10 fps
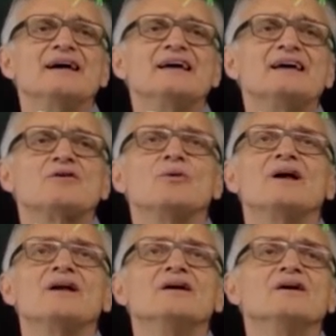
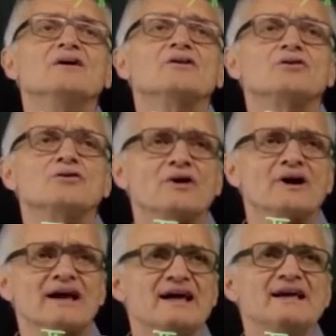equal to
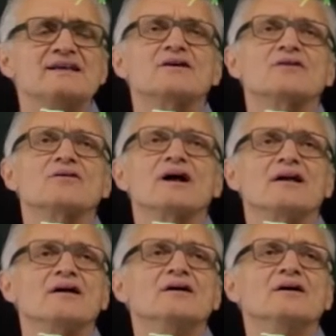
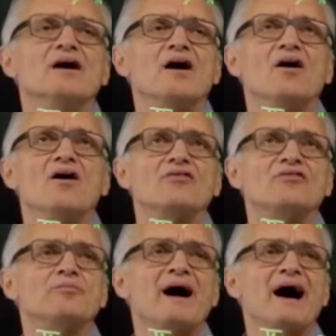integral of
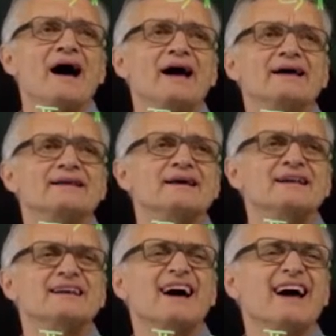pi
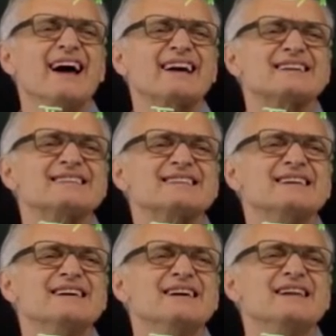tilde x
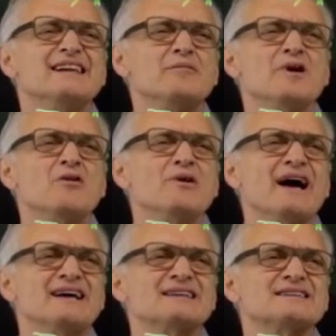d mu
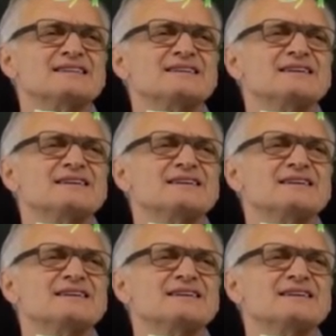x.